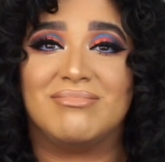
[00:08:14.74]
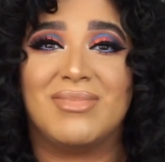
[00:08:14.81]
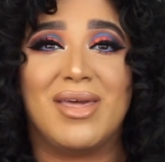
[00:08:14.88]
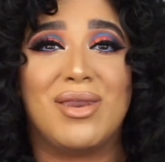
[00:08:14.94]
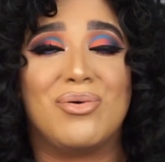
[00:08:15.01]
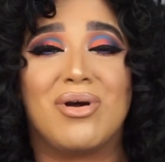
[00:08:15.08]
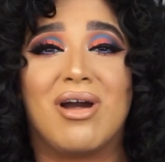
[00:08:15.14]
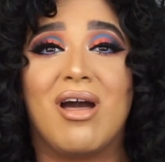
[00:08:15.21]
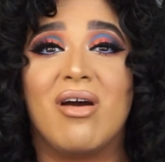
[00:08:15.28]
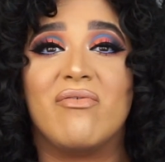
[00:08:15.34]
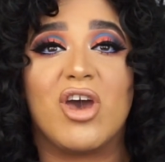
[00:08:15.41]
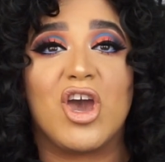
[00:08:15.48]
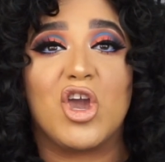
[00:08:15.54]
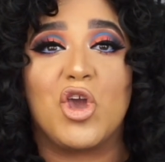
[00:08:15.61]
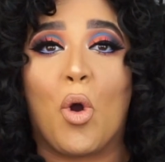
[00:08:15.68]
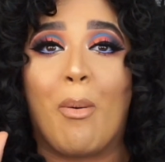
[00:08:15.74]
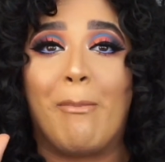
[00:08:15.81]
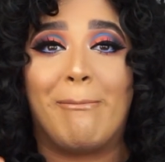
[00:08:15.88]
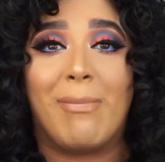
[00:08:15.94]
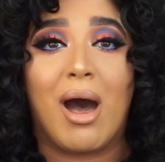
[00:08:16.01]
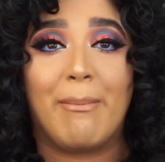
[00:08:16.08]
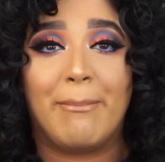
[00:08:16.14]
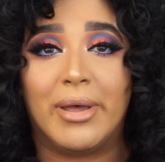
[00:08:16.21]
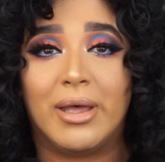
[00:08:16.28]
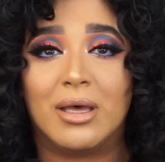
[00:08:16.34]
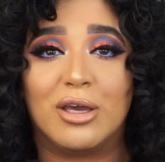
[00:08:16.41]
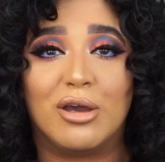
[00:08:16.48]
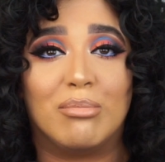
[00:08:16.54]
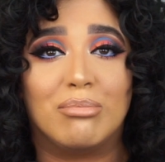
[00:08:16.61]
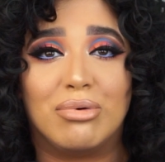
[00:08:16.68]
it'll cover your mama,
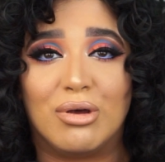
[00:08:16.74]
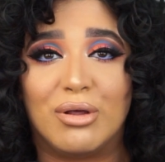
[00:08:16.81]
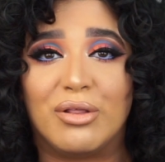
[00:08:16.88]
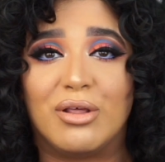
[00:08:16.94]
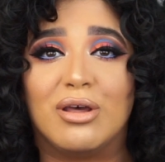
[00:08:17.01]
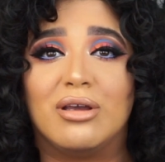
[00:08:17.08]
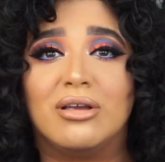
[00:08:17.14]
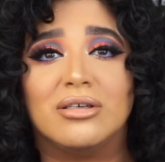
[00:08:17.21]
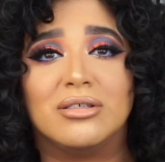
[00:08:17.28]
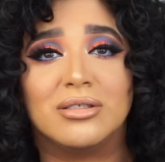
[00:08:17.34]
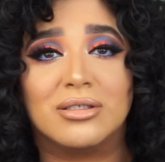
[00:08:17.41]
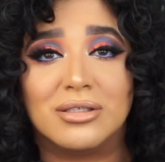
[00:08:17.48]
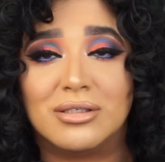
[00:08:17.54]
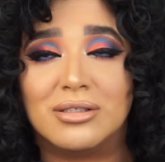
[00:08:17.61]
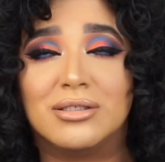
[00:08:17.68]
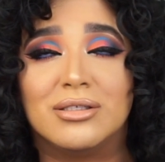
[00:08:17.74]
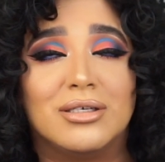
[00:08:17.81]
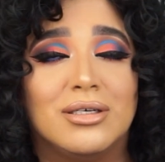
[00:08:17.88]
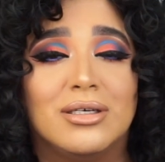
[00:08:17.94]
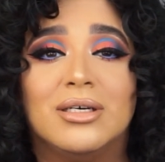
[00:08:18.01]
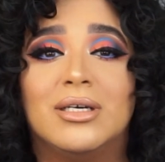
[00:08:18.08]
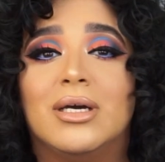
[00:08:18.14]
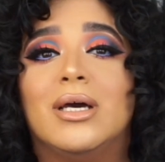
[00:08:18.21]
your brother, your sister.